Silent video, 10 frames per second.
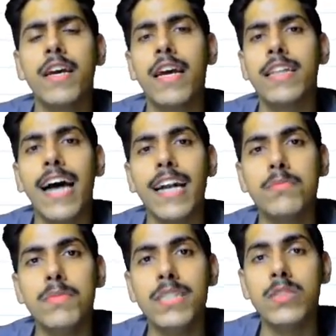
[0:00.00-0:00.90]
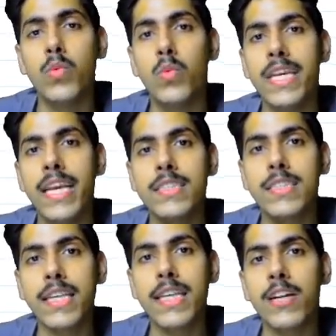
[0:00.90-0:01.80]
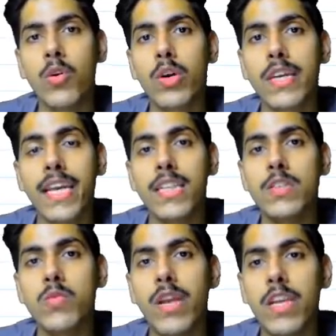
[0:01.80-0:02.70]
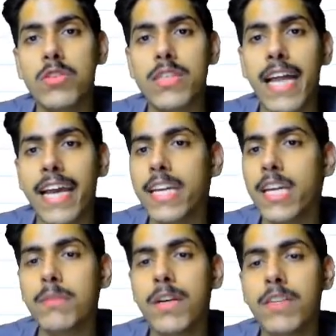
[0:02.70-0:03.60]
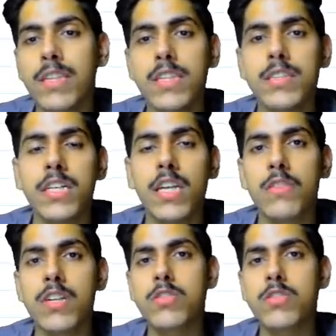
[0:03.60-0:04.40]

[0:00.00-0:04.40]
that means we can say that, okay, this value is lying in between these intervals.